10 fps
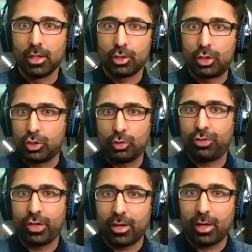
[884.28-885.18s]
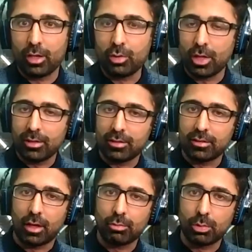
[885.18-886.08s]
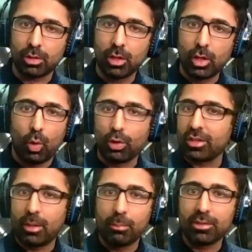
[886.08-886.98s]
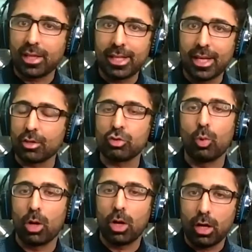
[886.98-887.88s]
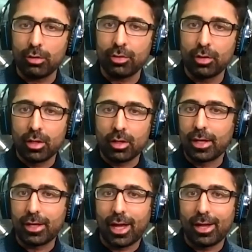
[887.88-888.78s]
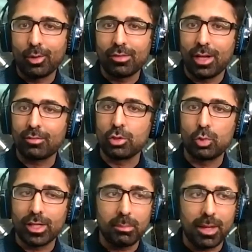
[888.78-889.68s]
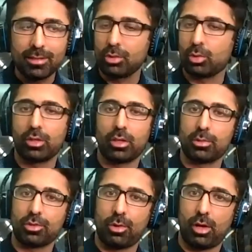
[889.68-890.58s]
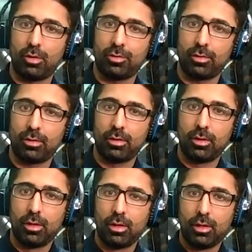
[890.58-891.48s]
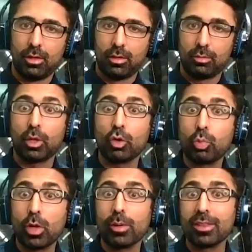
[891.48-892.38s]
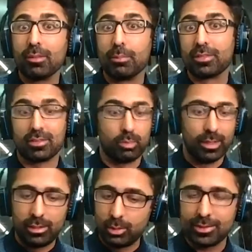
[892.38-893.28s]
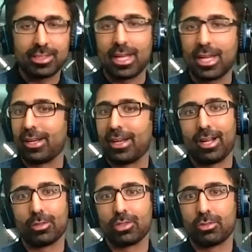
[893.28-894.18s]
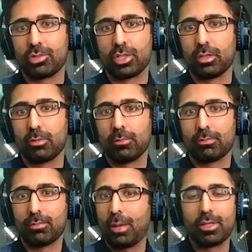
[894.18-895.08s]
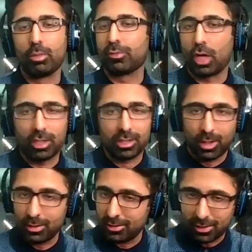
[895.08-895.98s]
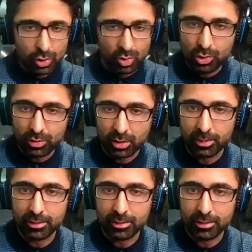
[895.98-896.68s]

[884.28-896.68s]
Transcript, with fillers: just to figure out how to run the software. Or the numbers I get are so off that I don't even have to do any math to know the numbers are off. Because we're in the business, we do this day in and day out, you know. I mean, we've talked about this. I've showed you some of the